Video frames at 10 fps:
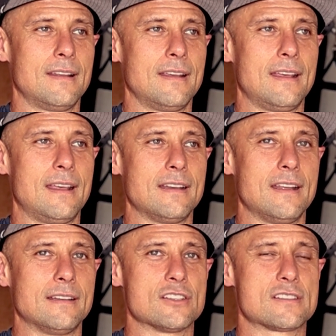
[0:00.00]

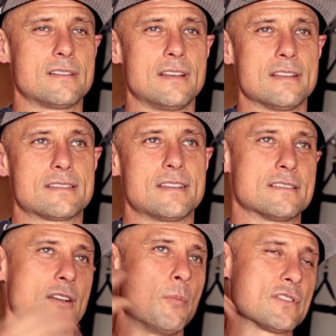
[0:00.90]

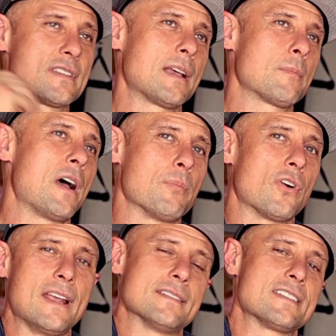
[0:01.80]
it's almost like my
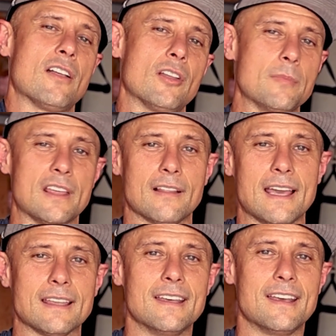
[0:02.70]
brain telling me
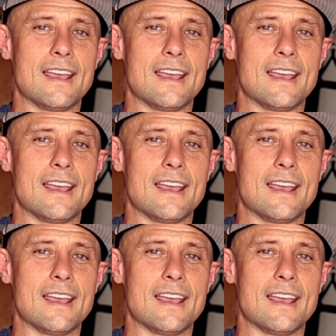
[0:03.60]
like,